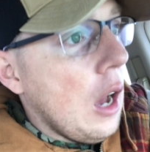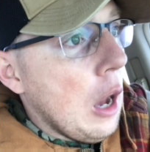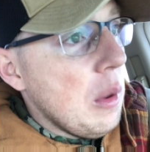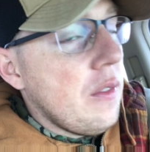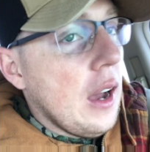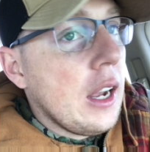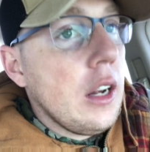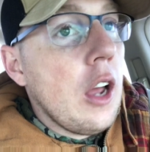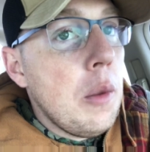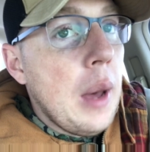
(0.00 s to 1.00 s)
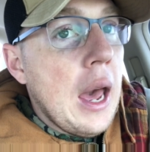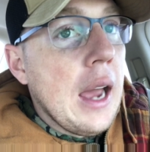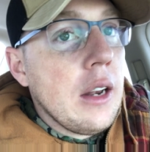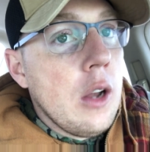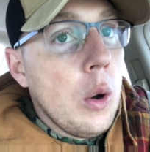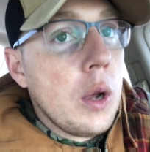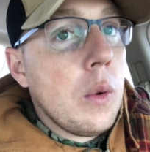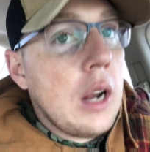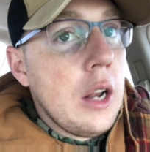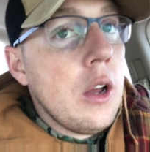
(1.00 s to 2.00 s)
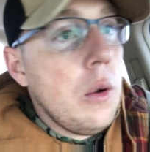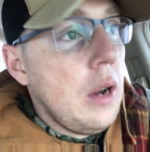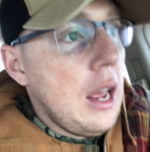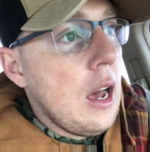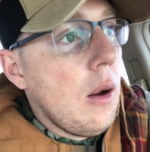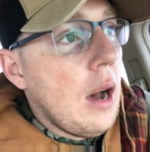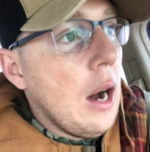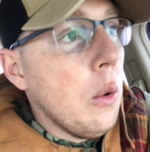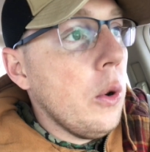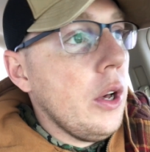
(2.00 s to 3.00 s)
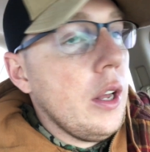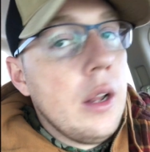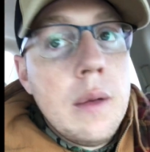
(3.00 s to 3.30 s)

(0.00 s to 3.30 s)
If I could go back knowing what I know now, I would